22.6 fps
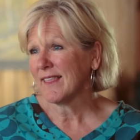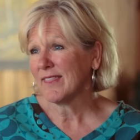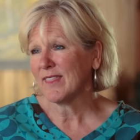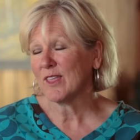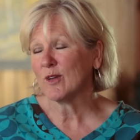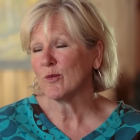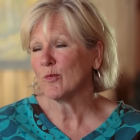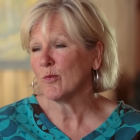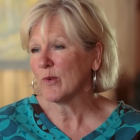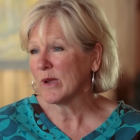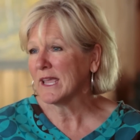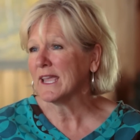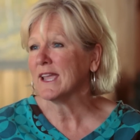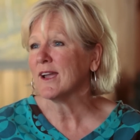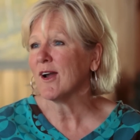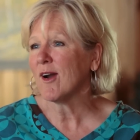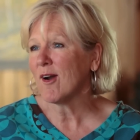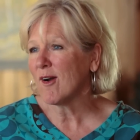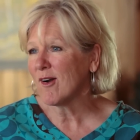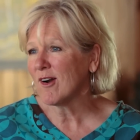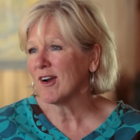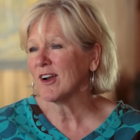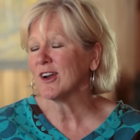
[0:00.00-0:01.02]
that we
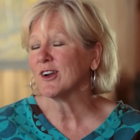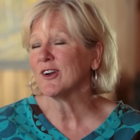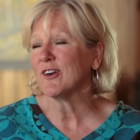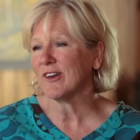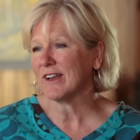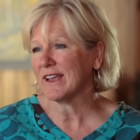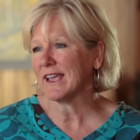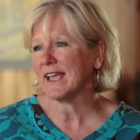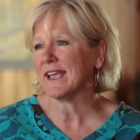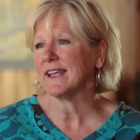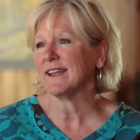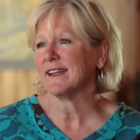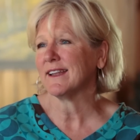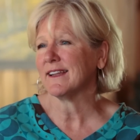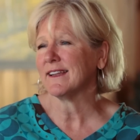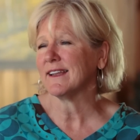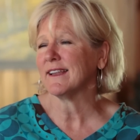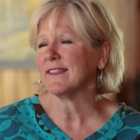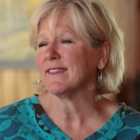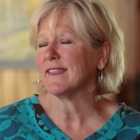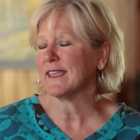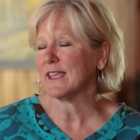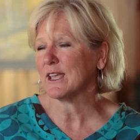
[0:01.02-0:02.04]
are created
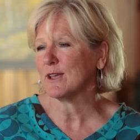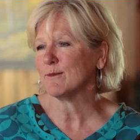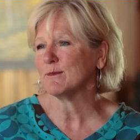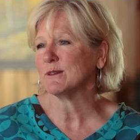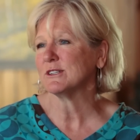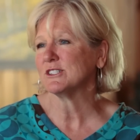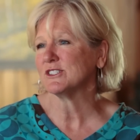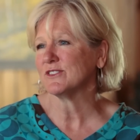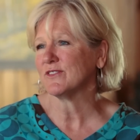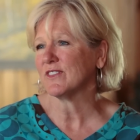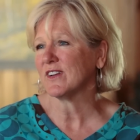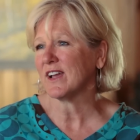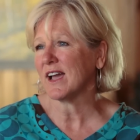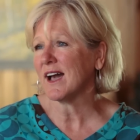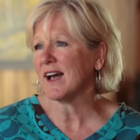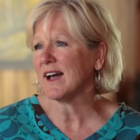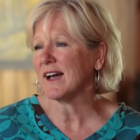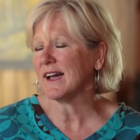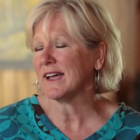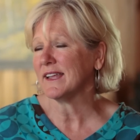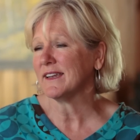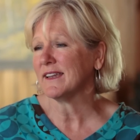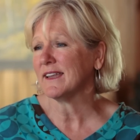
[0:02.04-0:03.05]
in the image of
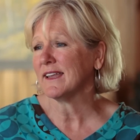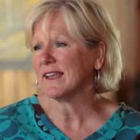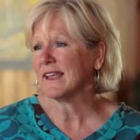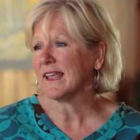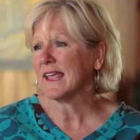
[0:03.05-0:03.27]
God.